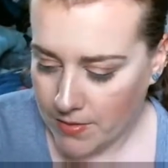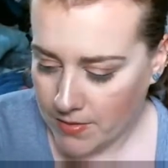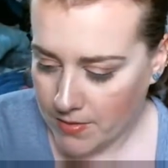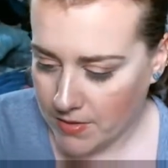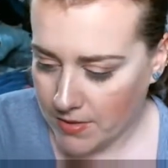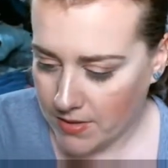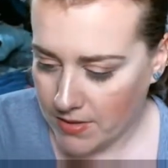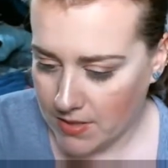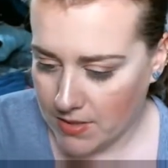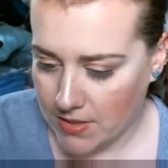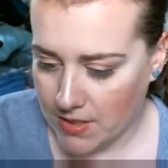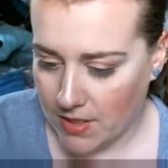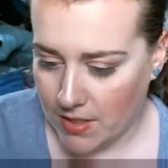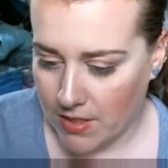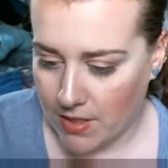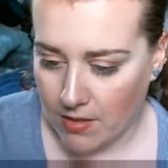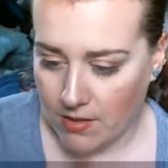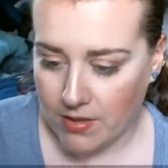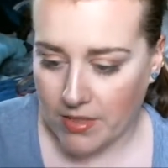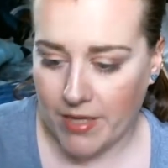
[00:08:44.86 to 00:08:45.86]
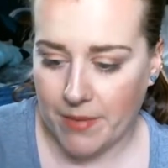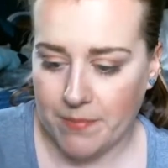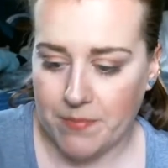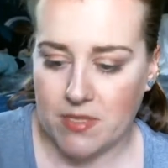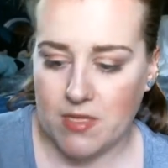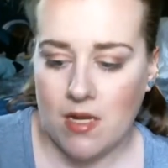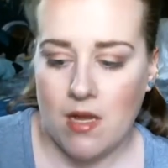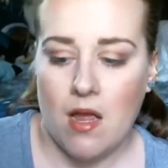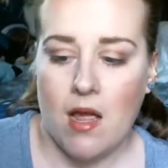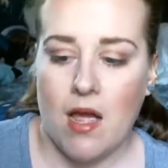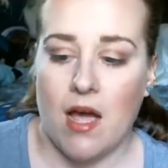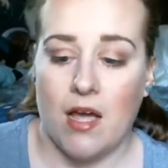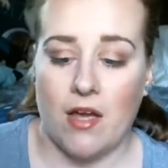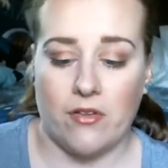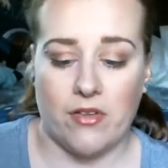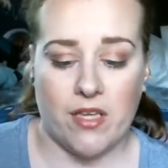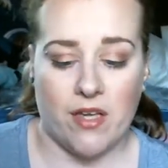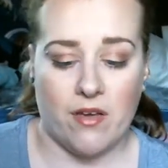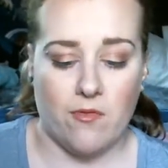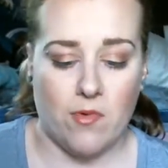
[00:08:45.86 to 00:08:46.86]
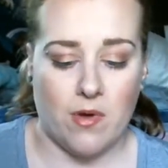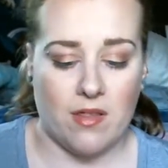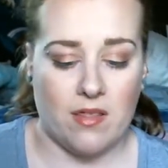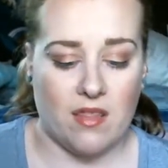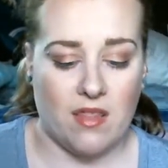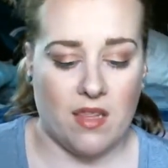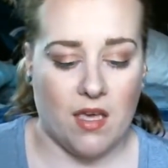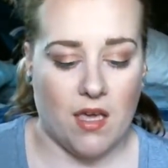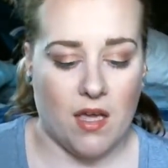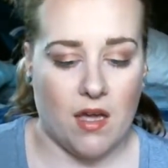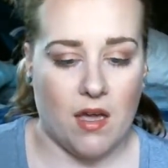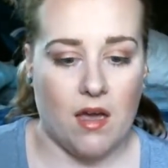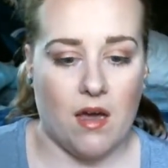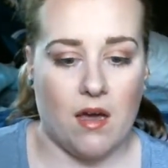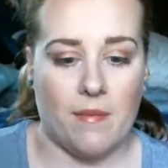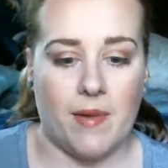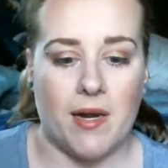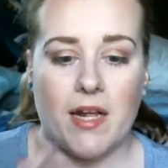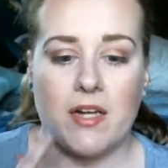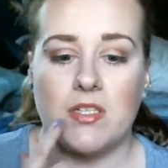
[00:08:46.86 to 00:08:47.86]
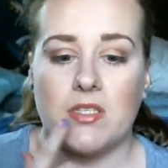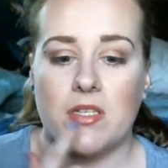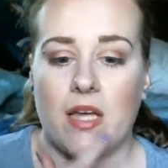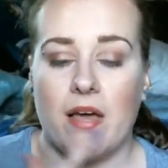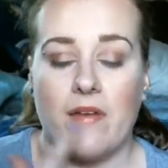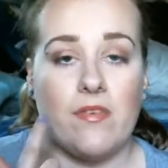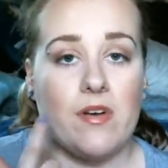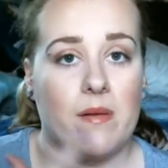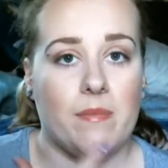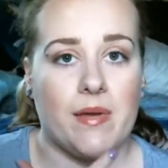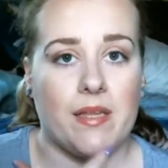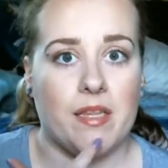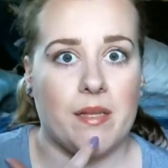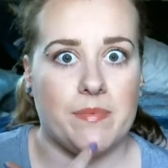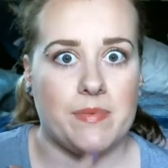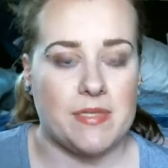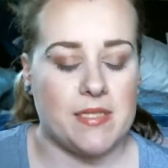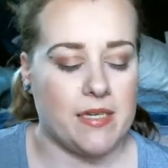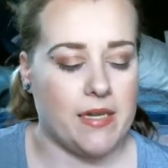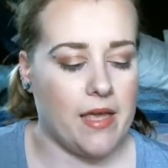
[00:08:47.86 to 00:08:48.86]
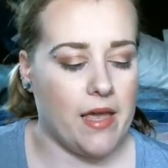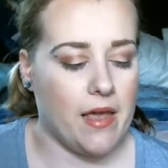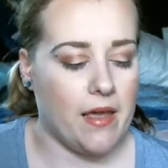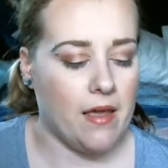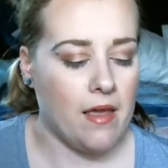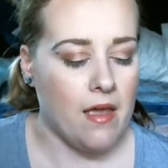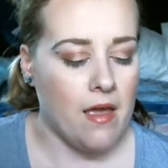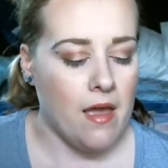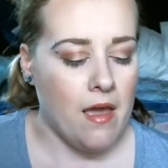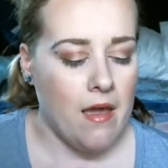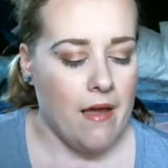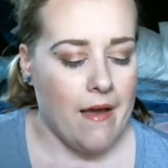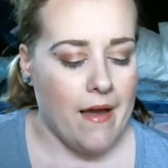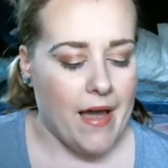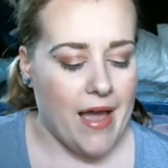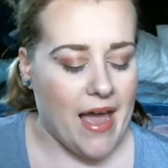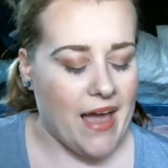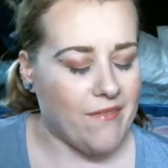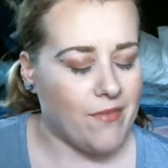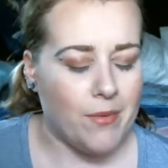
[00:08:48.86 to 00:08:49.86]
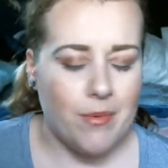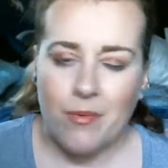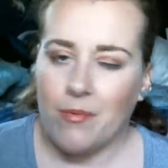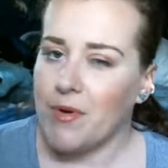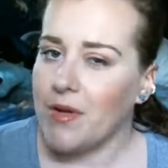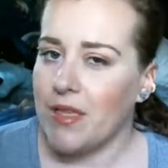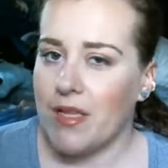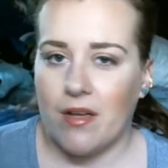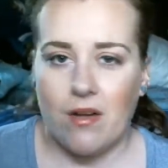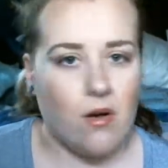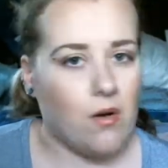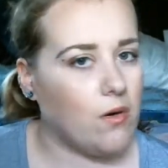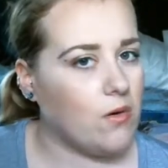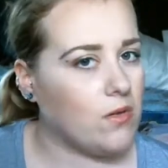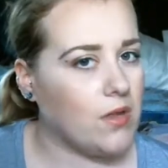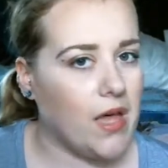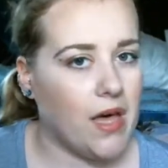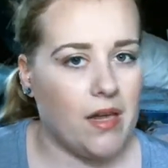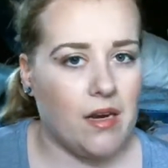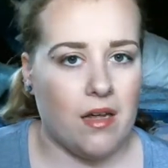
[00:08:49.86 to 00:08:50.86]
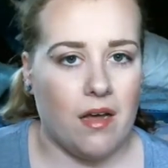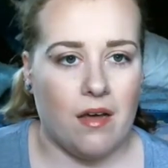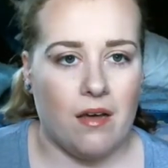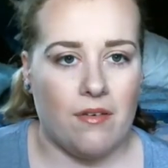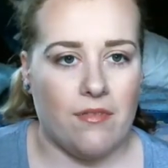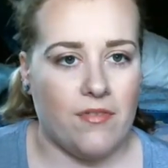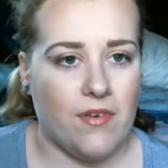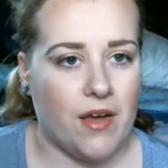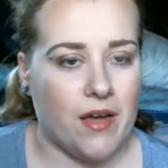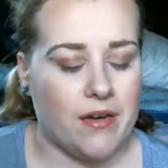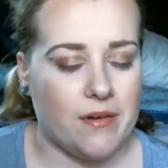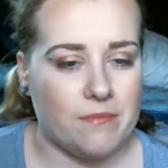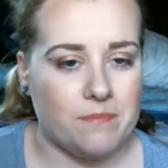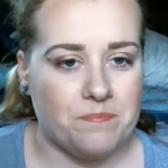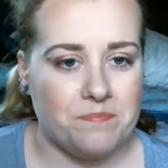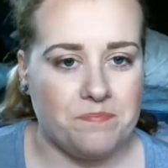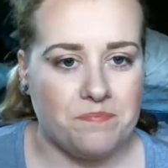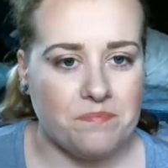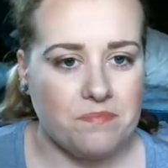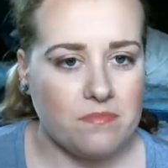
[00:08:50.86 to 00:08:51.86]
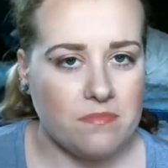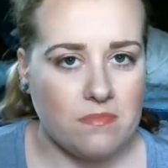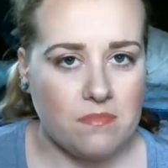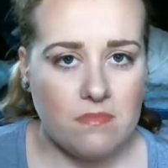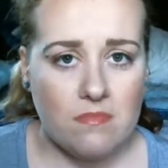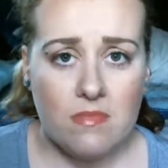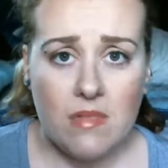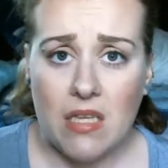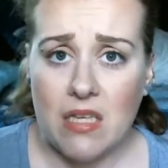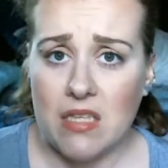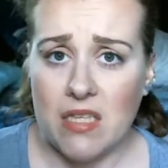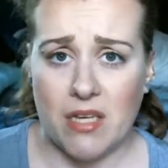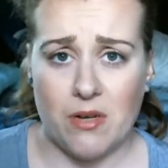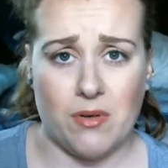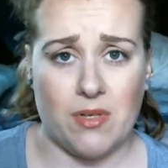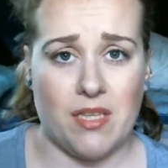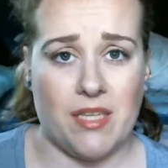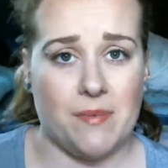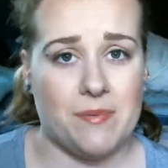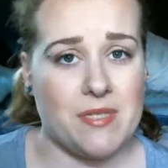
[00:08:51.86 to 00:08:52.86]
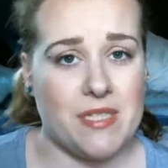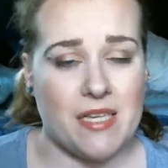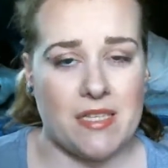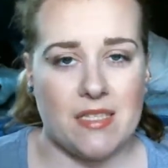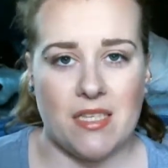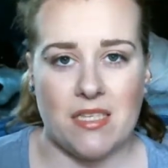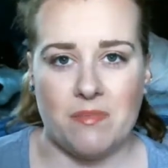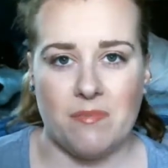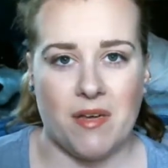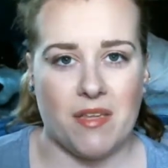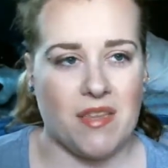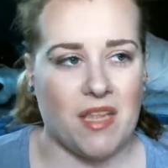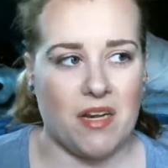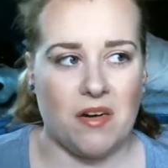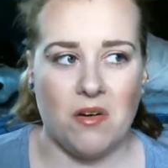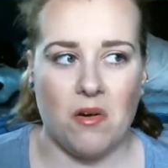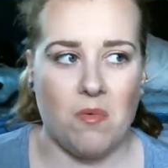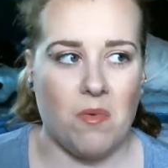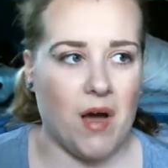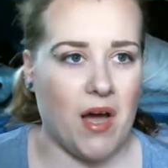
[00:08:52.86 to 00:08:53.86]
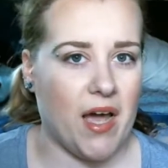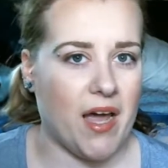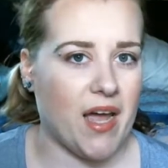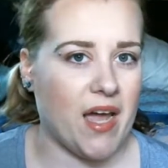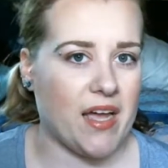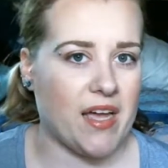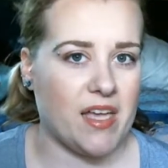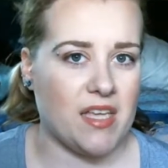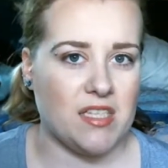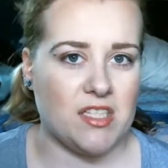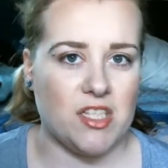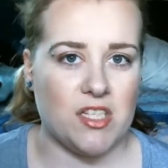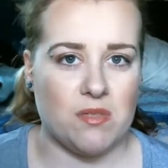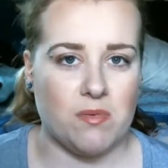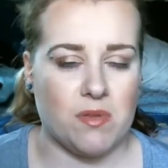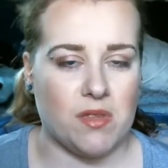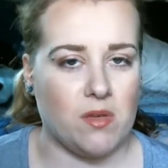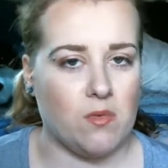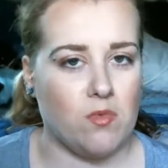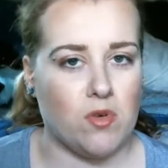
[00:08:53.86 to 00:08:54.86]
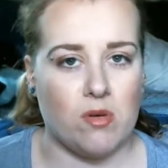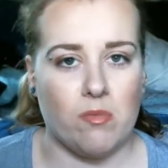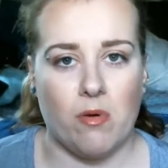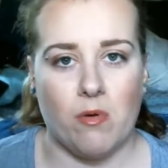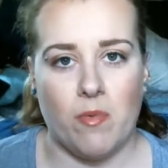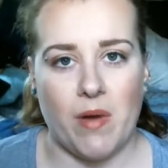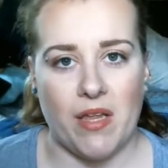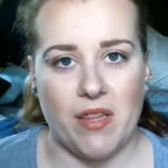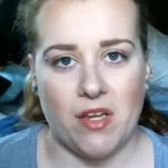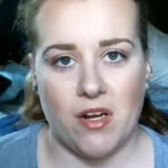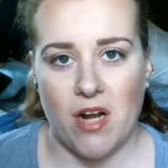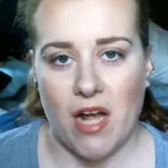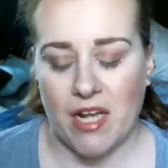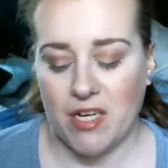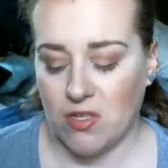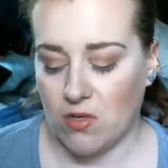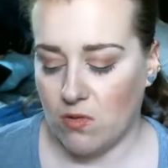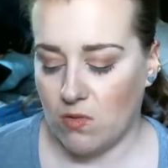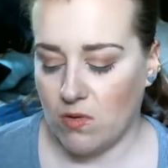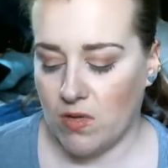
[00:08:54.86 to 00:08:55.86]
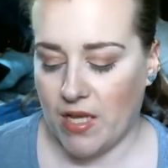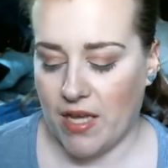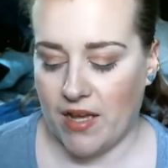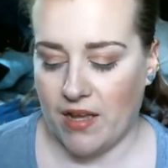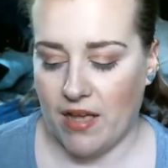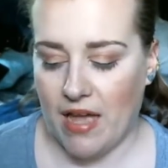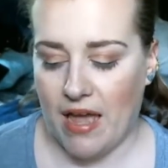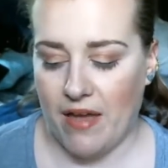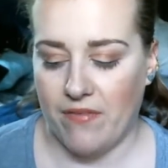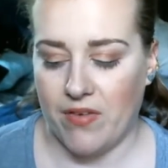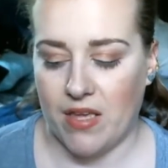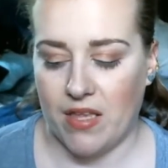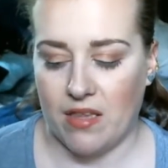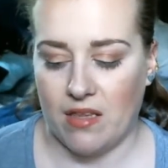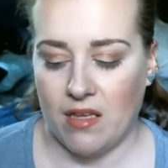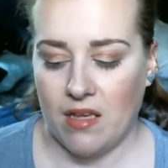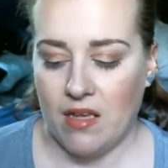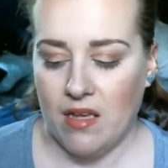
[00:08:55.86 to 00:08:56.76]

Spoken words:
let's see here, lips. I only have one thing, and I actually have it on my lips today. I haven't been wearing a whole lot of liquid lipsticks this month. I don't know why. I guess just with the warmer weather, I don't like having